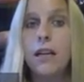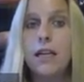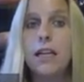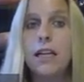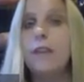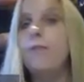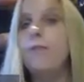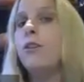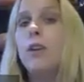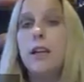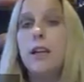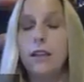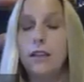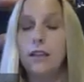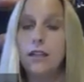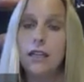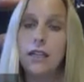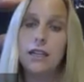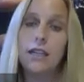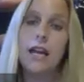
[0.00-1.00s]
If
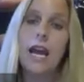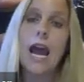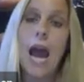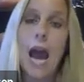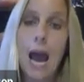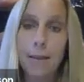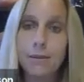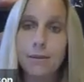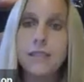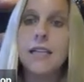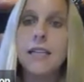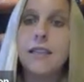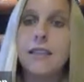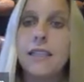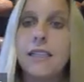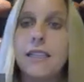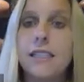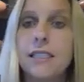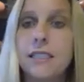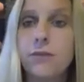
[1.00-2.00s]
absent
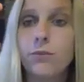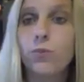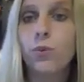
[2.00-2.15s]
these